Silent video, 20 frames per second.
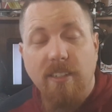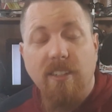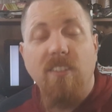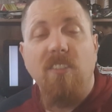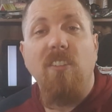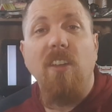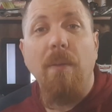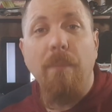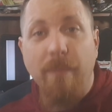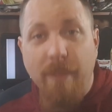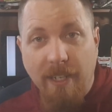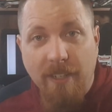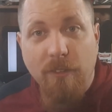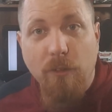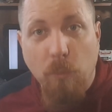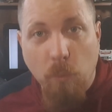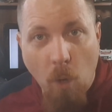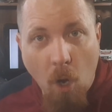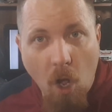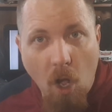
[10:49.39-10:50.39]

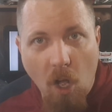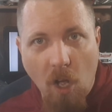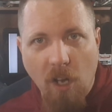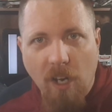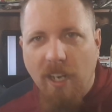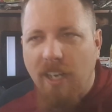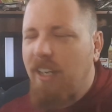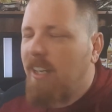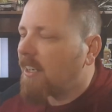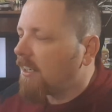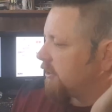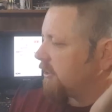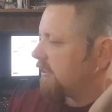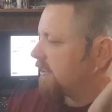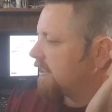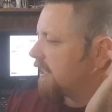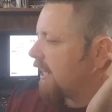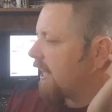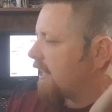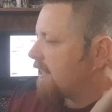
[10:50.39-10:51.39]
Something's wrong. She
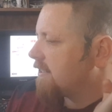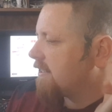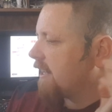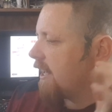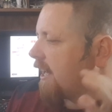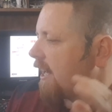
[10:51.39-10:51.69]
says,